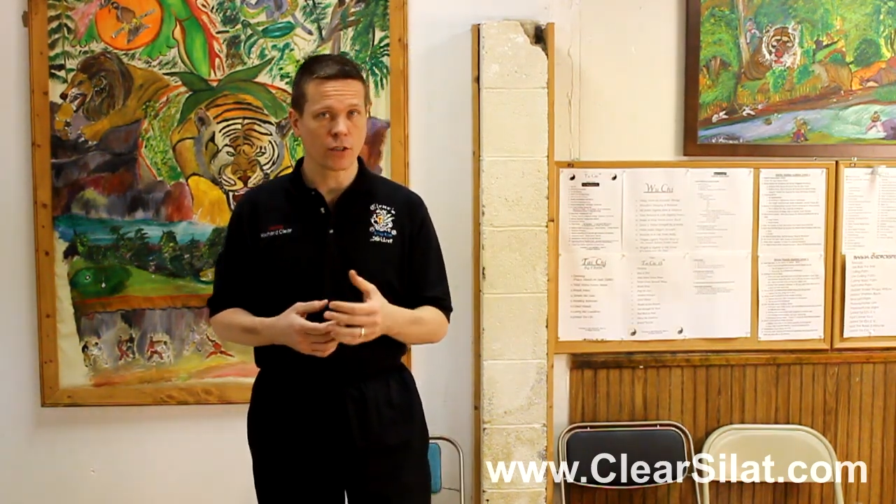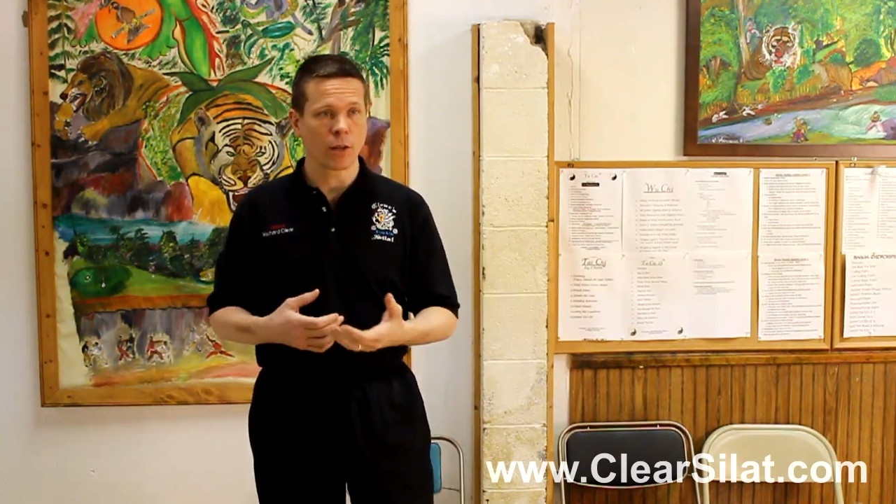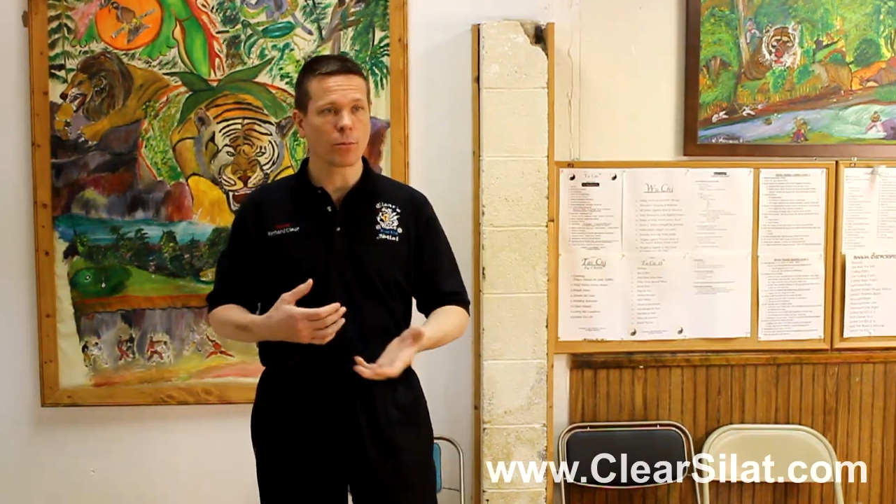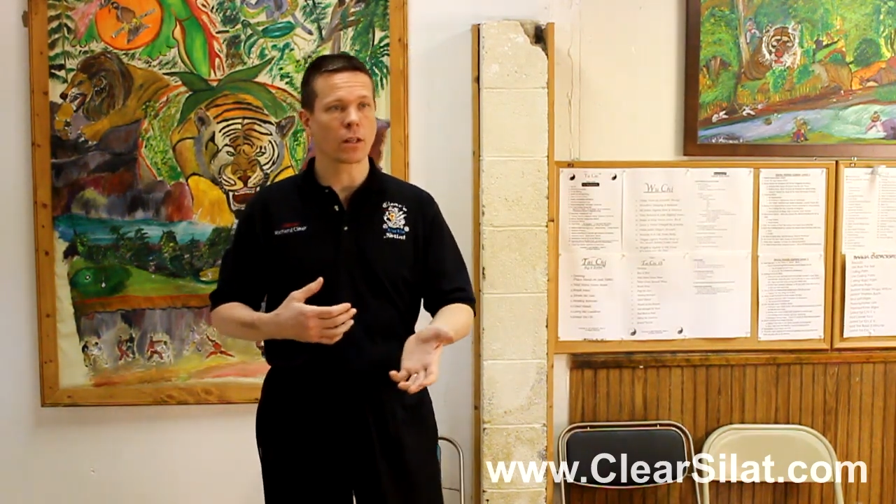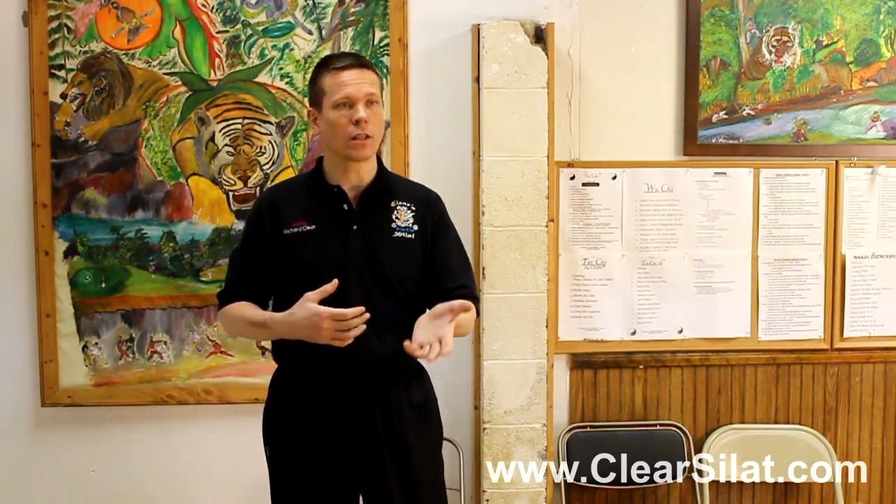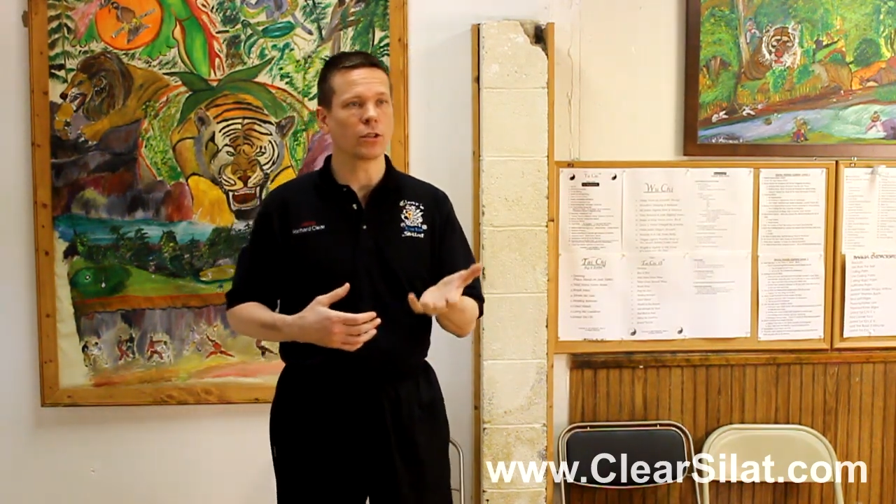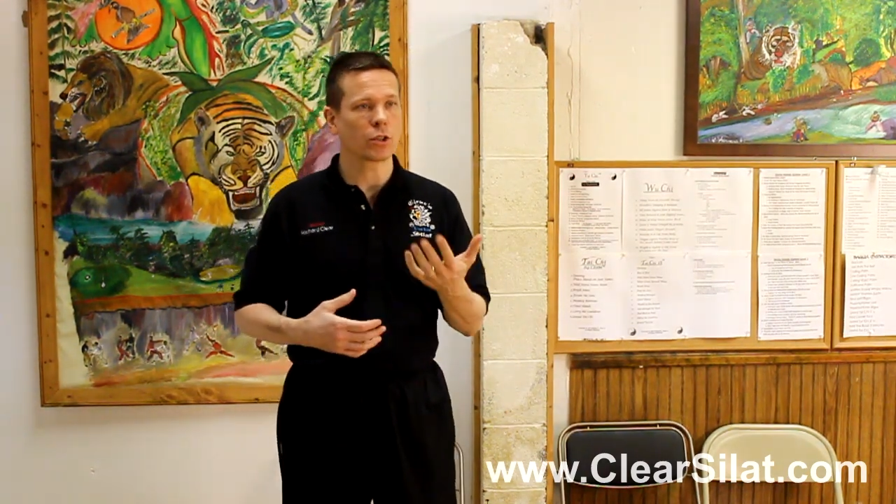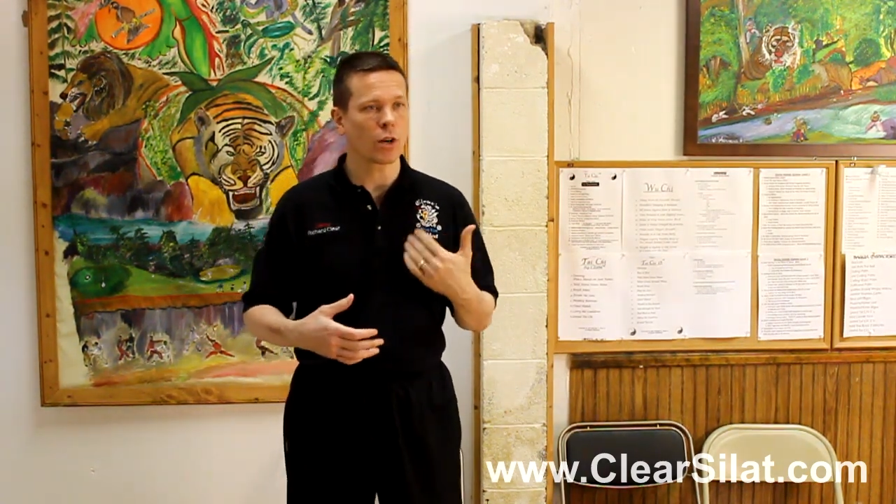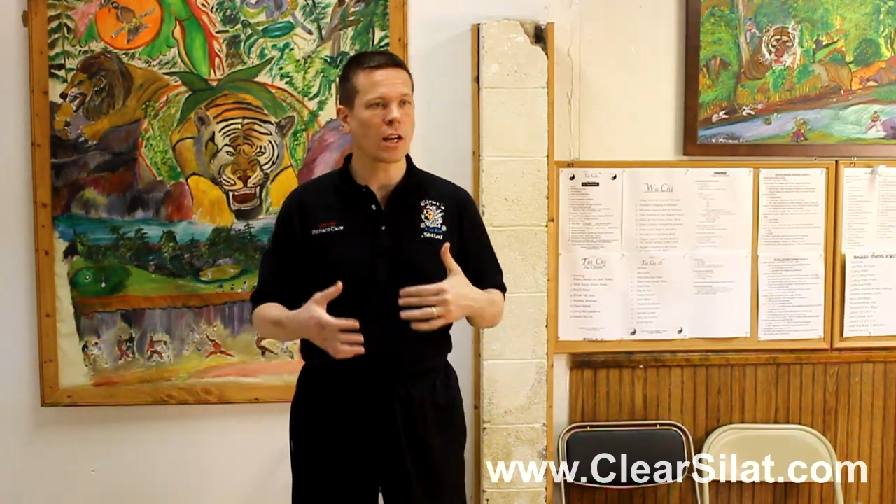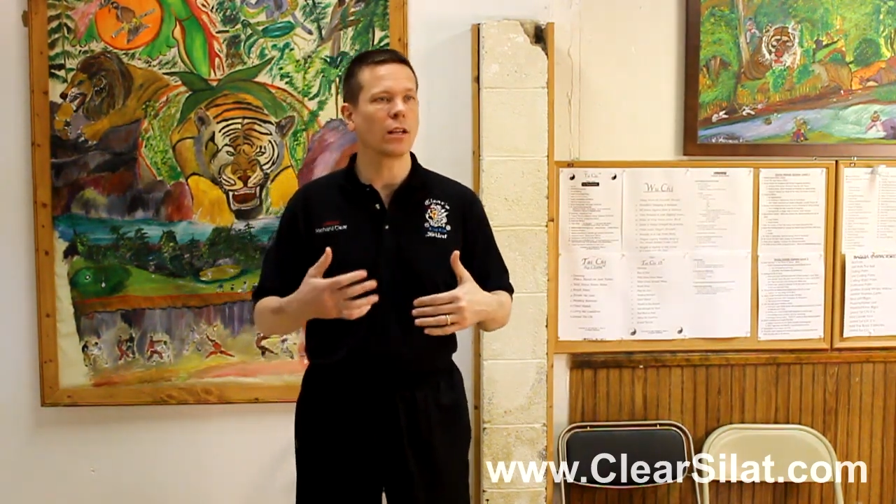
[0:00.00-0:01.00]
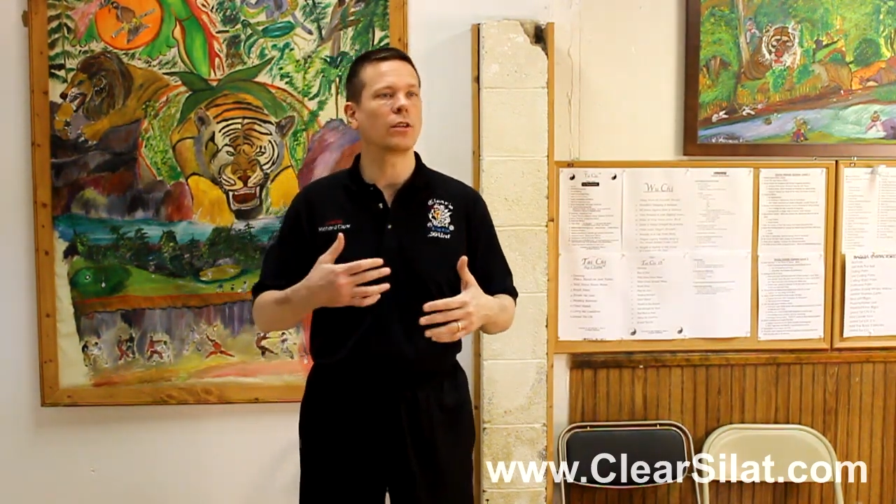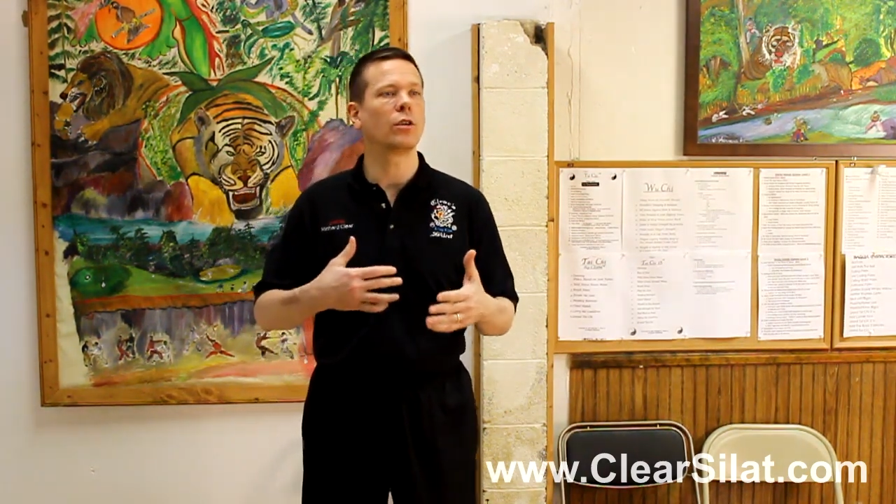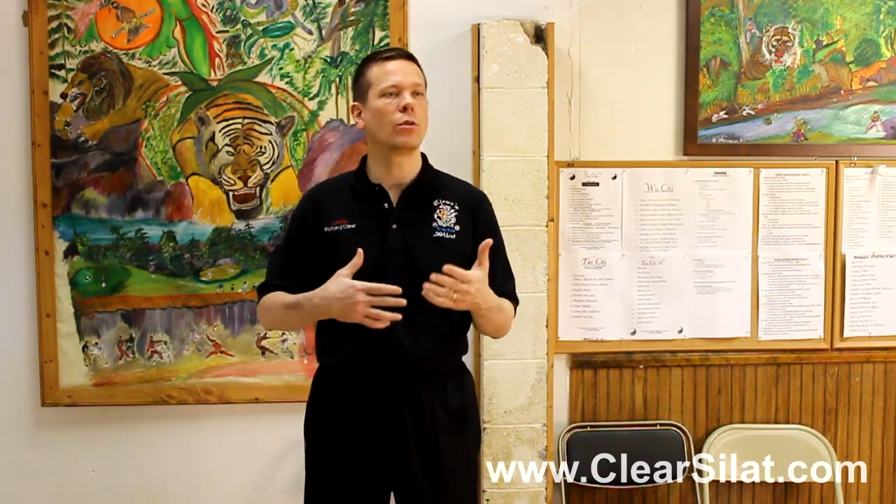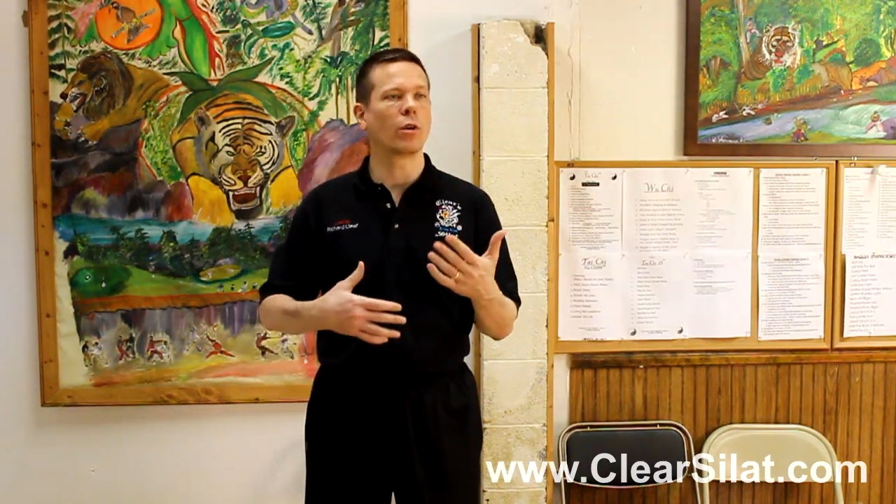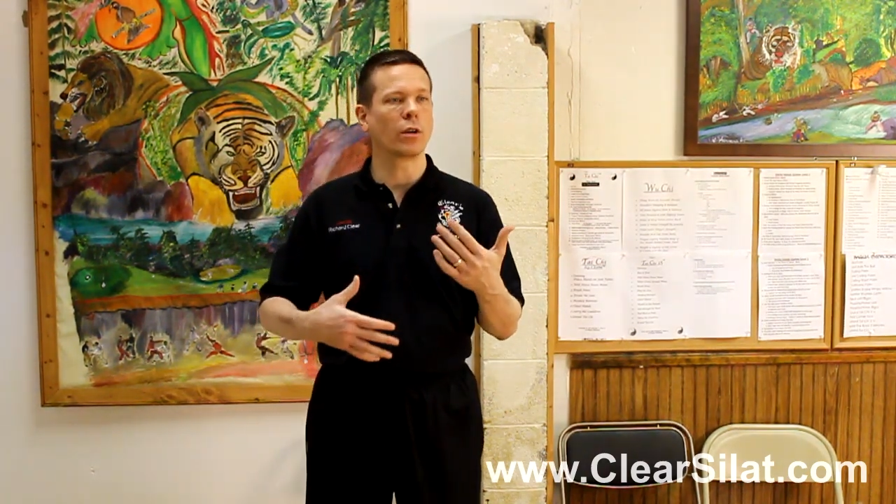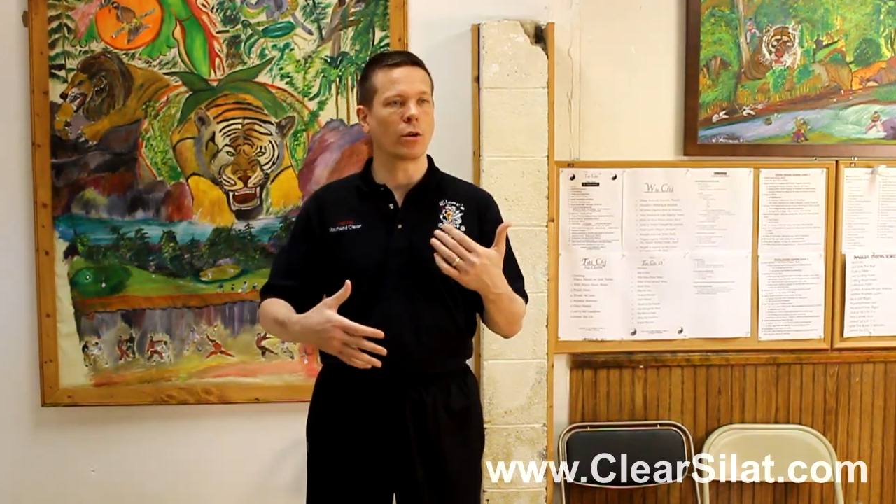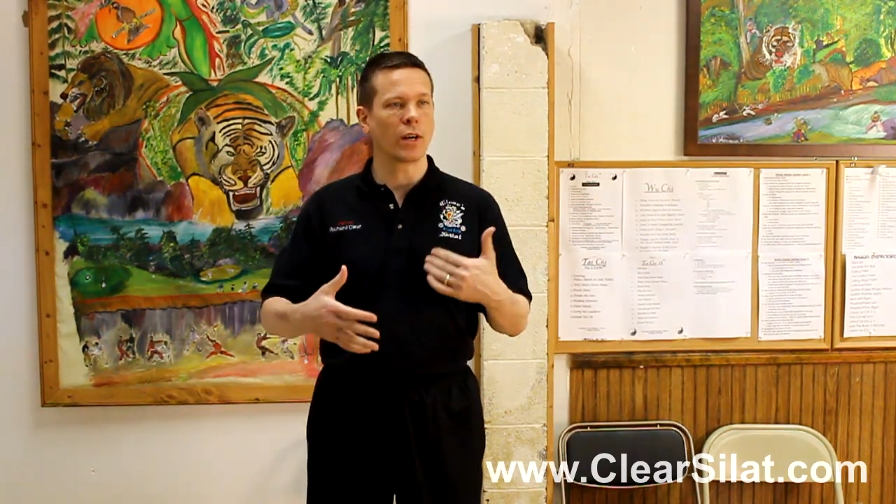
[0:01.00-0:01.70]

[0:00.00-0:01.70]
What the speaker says: something that is trained into you or your